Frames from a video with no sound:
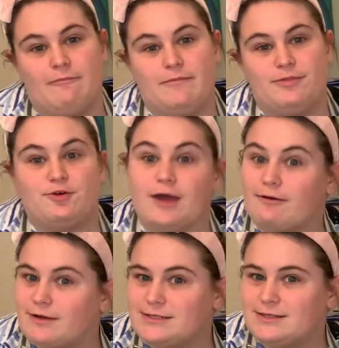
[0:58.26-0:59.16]
They're not
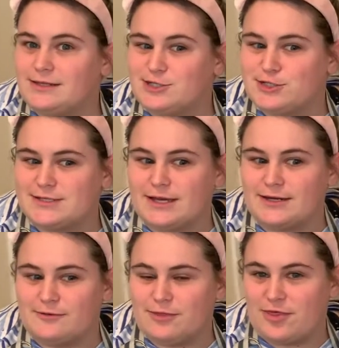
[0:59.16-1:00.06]
red delicious, I
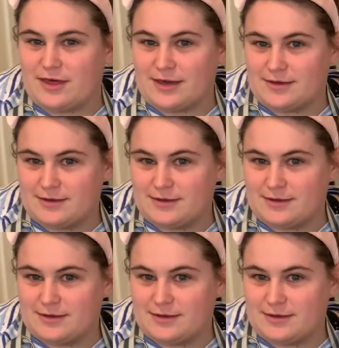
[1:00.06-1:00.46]
don't think.